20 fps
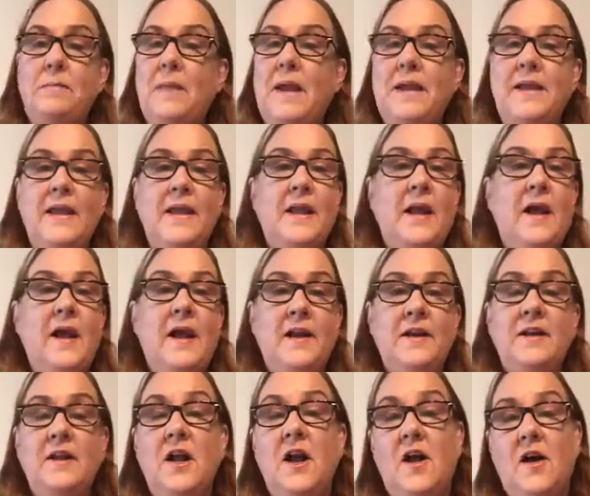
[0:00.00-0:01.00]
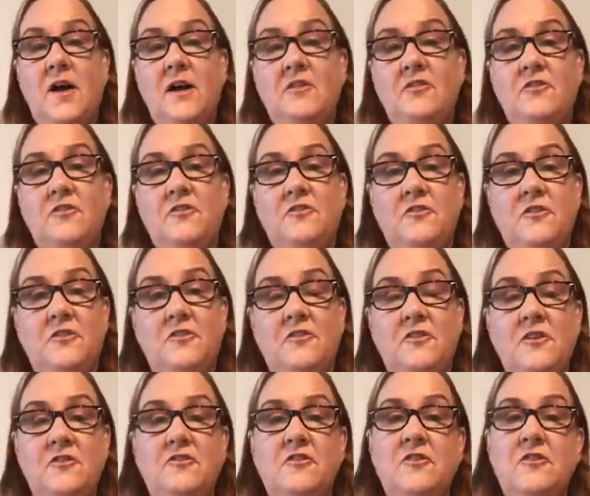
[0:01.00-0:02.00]
making unconscious
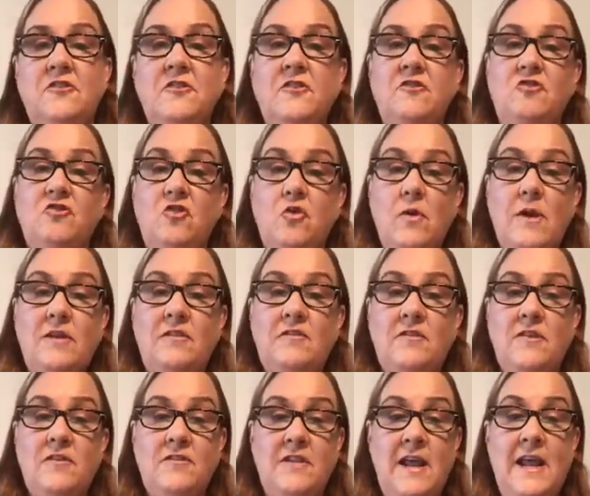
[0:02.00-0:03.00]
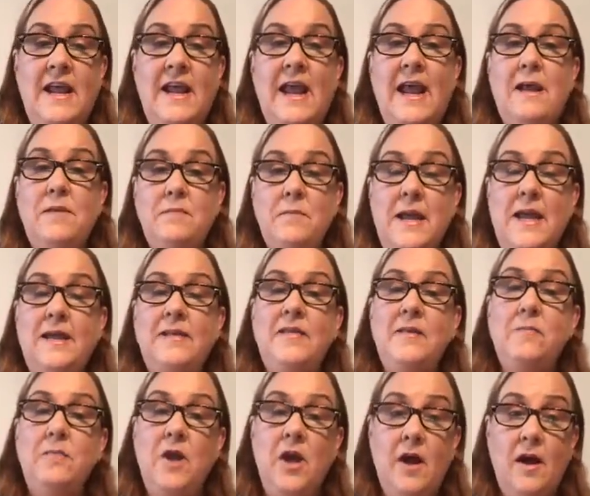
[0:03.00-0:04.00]
decisions and choices and make
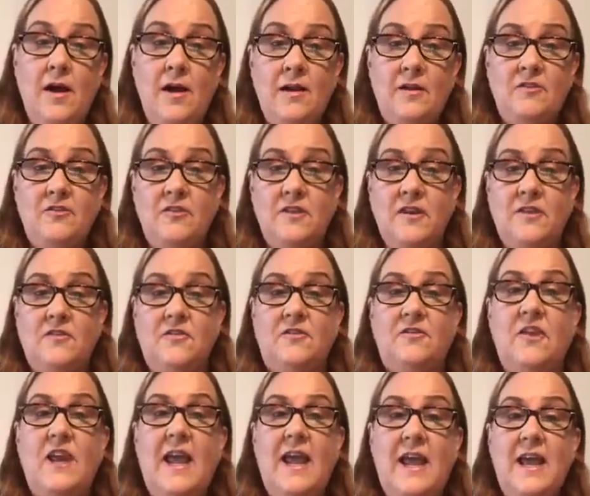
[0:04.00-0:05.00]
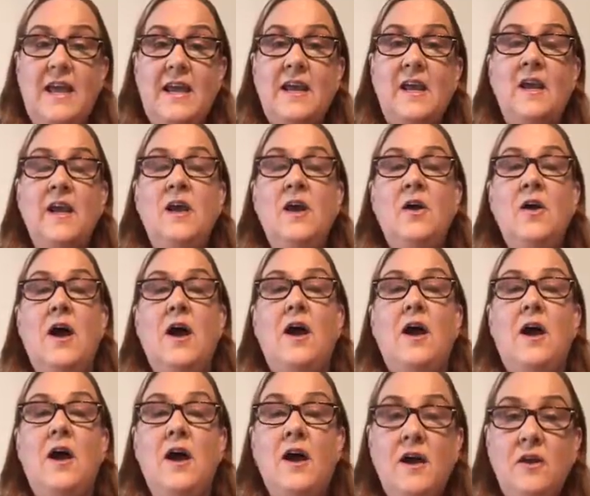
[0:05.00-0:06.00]
them conscious. Take
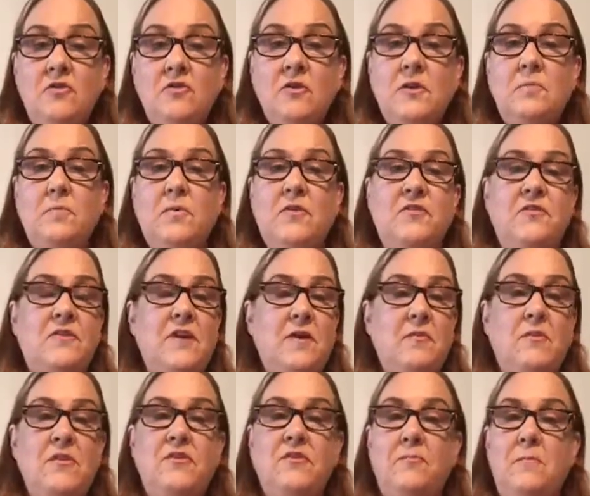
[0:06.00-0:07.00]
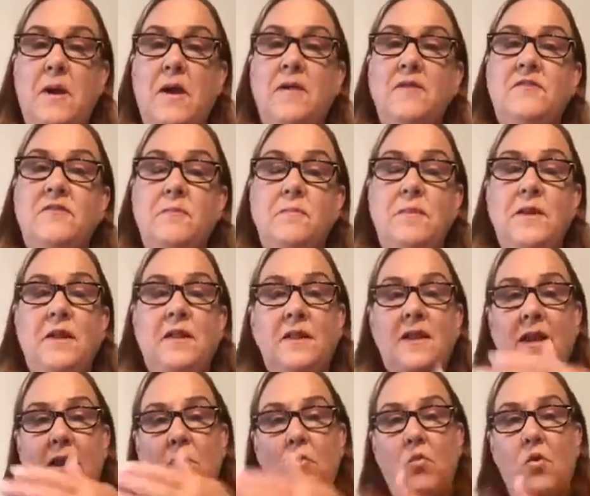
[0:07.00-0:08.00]
100%
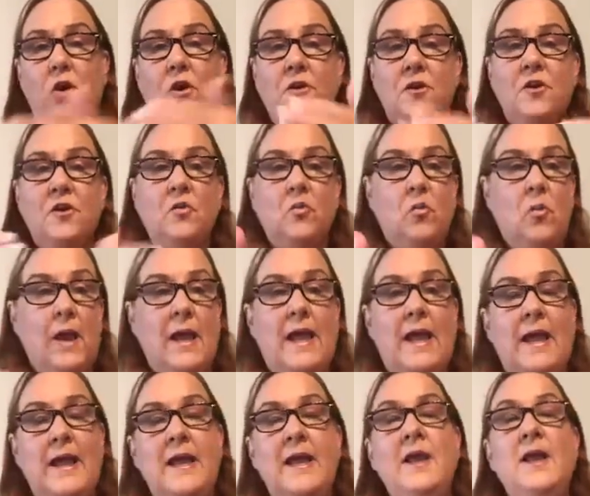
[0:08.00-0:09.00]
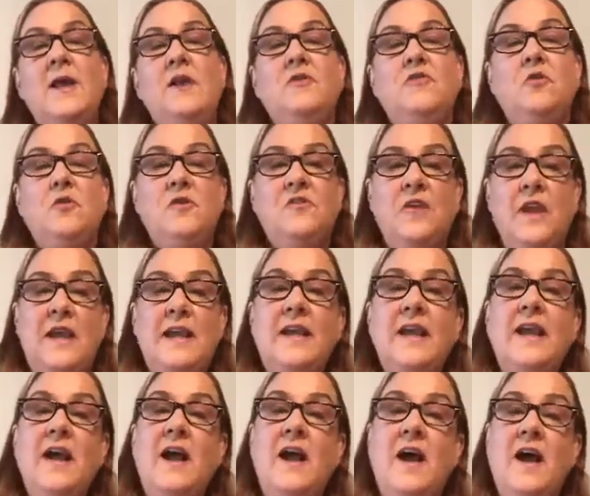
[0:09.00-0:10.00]
responsibility. Work your way toward
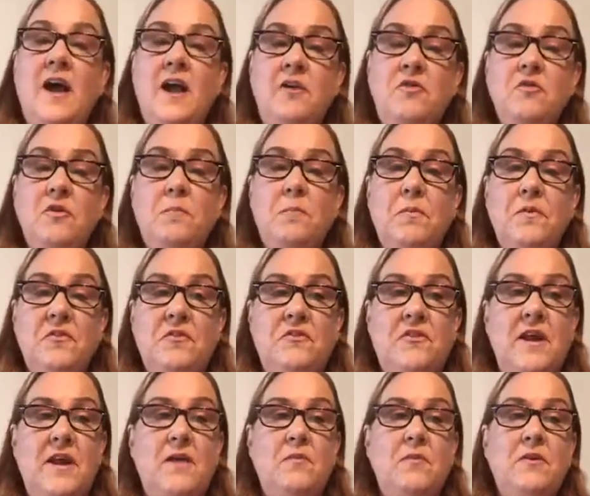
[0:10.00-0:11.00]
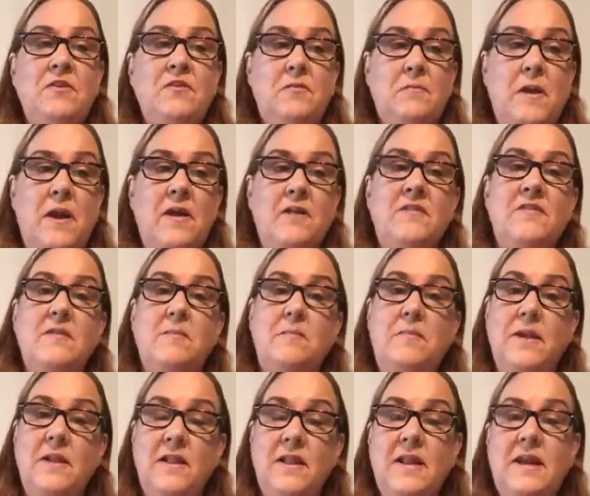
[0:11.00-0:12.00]
taking 100%
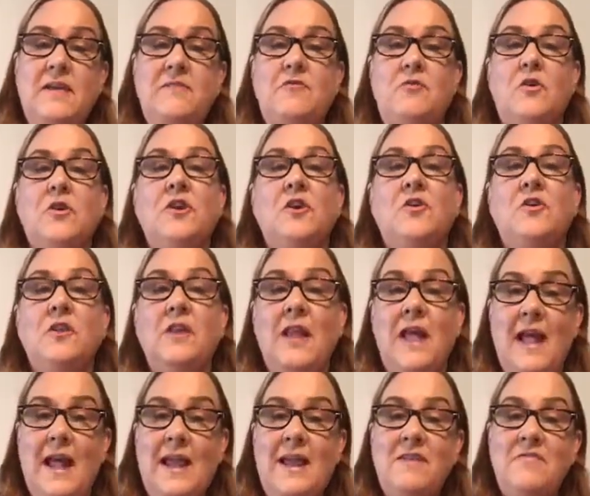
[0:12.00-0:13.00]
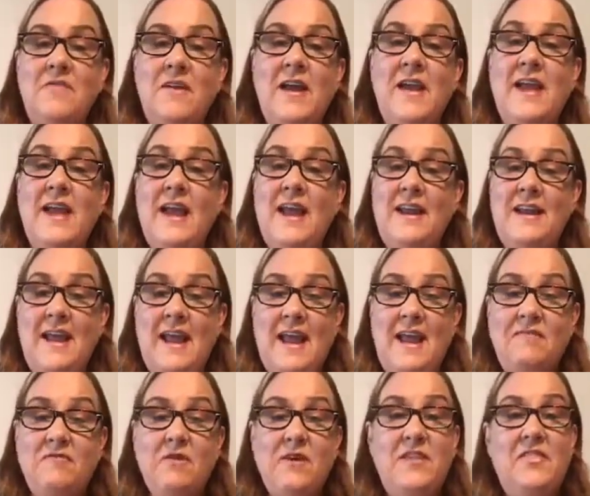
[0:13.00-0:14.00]
responsibility for your life and
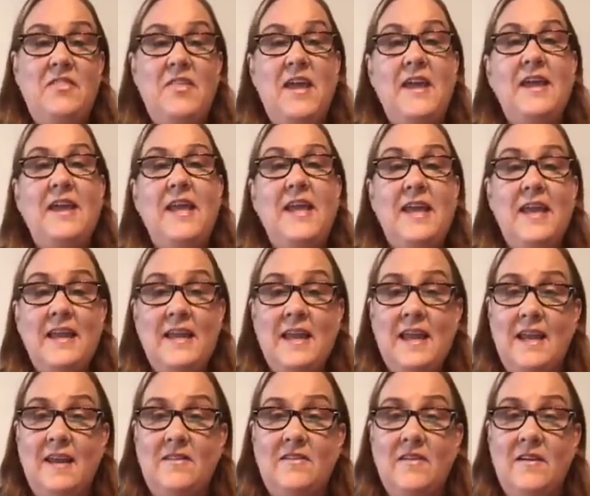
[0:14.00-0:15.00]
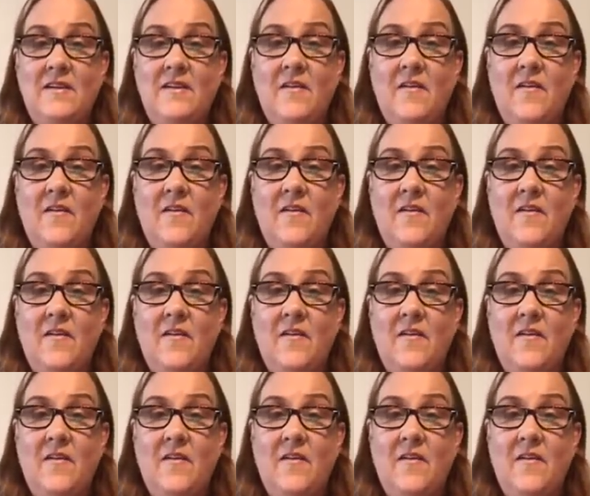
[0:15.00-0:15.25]
everything in it.